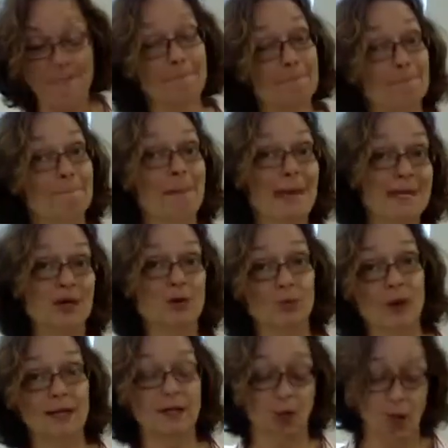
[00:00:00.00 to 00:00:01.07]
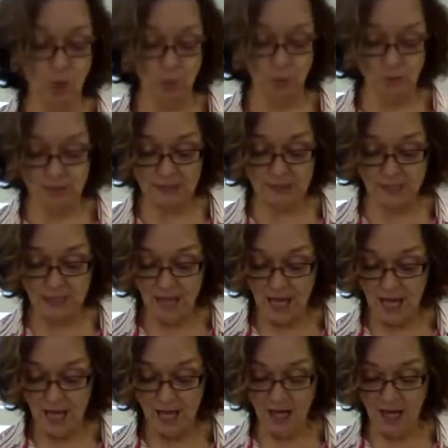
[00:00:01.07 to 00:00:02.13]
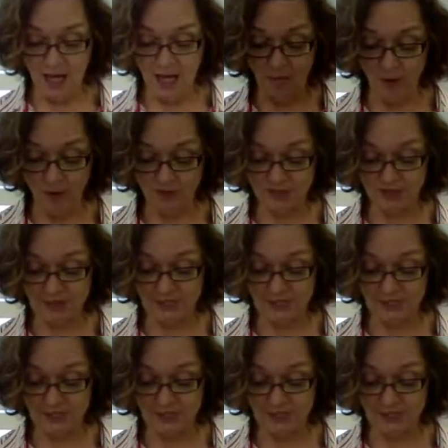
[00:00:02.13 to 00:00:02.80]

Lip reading: Make It Right Homes project